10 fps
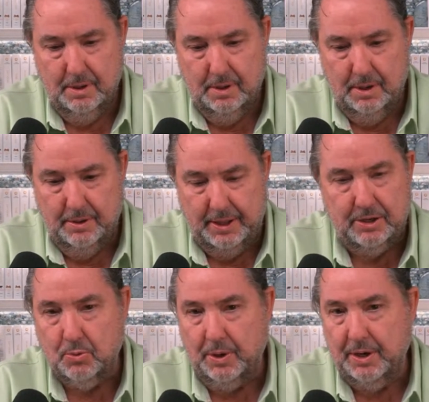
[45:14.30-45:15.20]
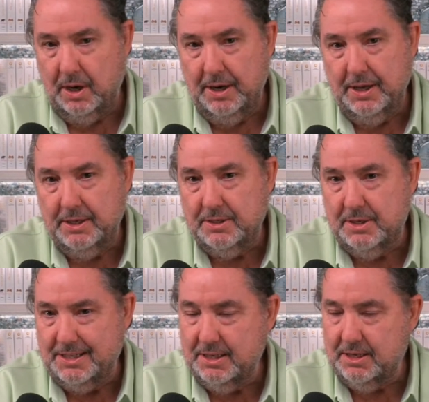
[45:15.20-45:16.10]
And that is why God has
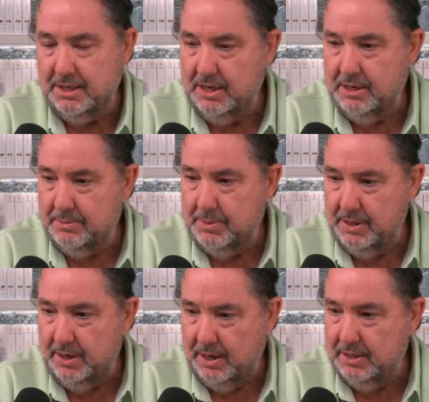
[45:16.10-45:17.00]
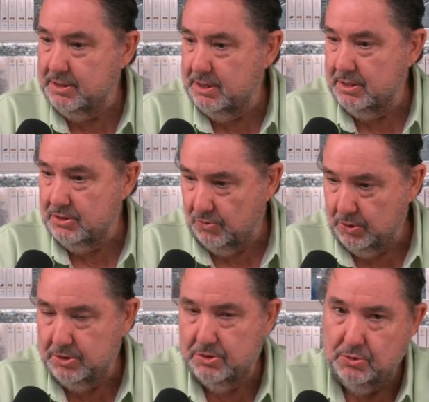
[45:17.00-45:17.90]
designated me as his
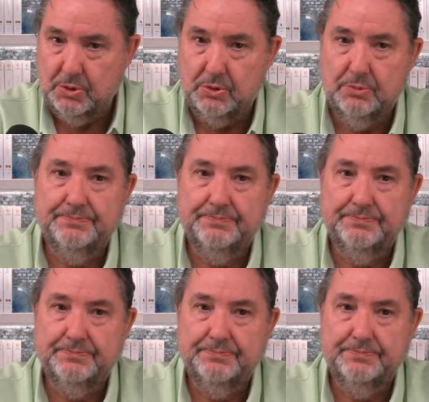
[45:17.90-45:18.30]
voice to you.